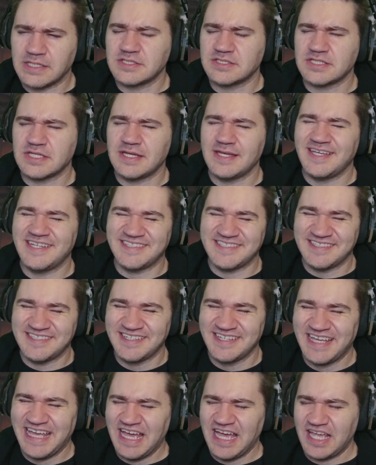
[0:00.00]
say
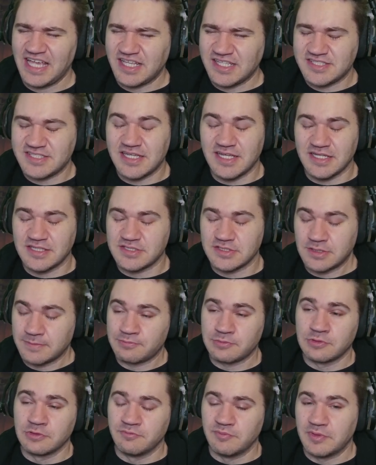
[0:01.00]
it's an
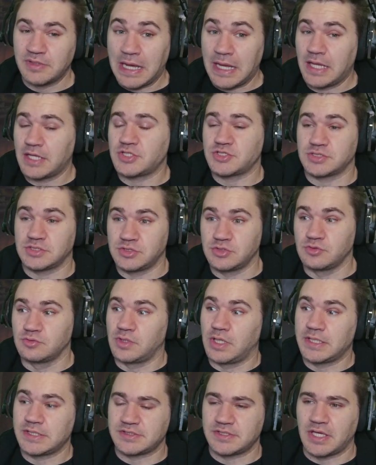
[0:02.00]
improvement. I actually do
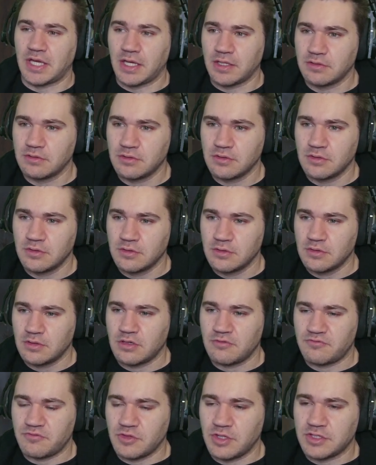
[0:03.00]
like that.
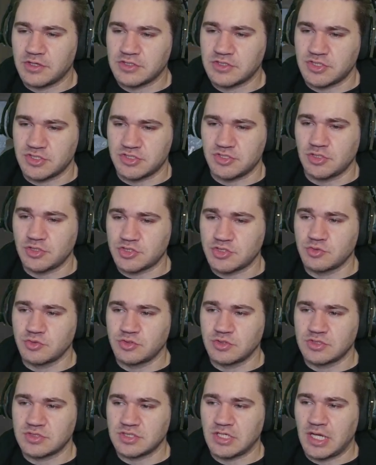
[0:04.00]
I feel like this is also a
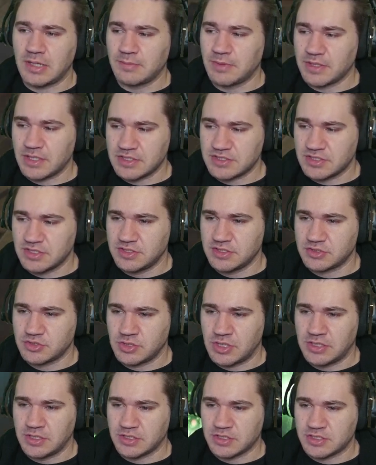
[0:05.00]
good time, like I said, to try
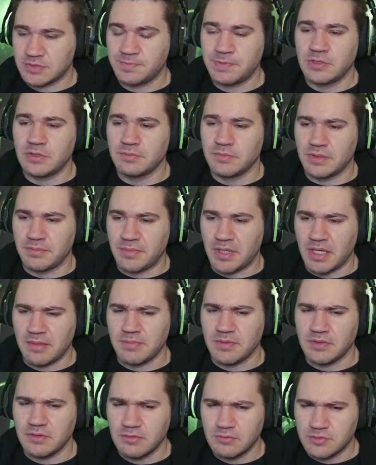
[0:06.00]
and experiment
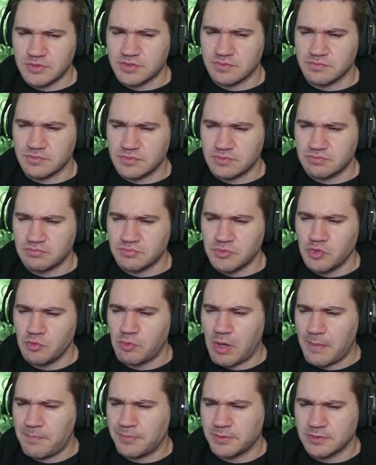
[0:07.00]
maybe with some new
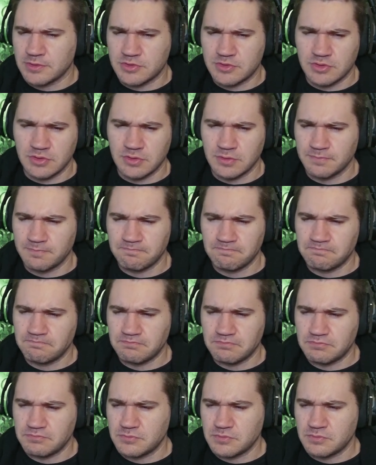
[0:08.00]
weapons or
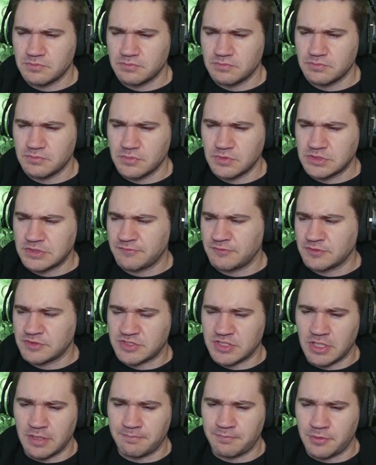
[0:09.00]
different
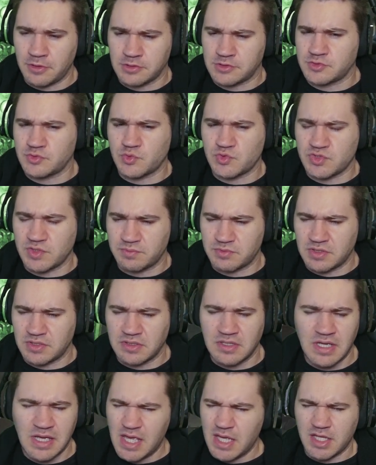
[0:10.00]
set of perks or something.
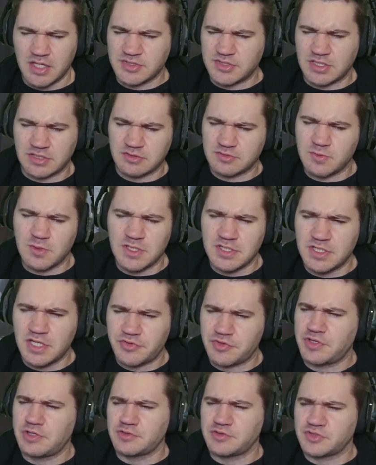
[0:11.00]
Because like, there's really
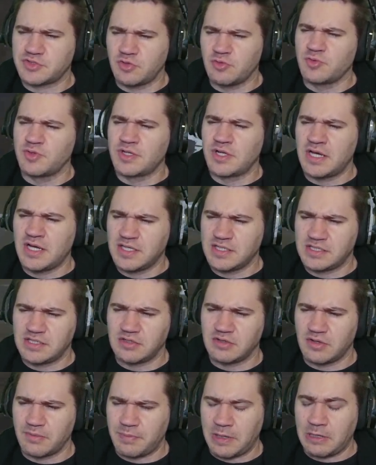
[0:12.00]
nothing else going on
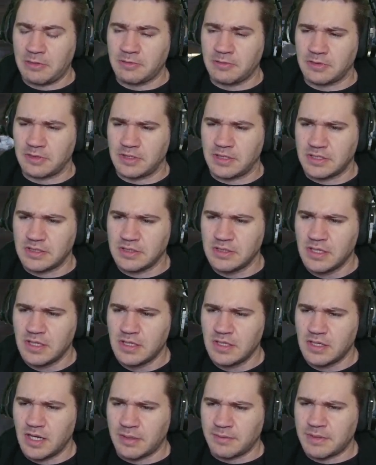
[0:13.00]
here. Apparently,
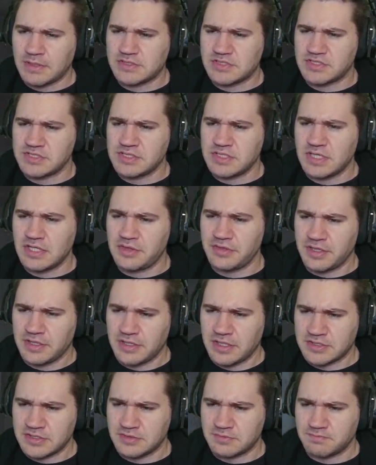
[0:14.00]
I'm not seeing anything
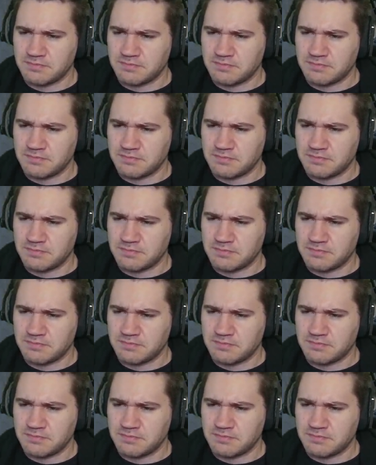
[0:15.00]
that's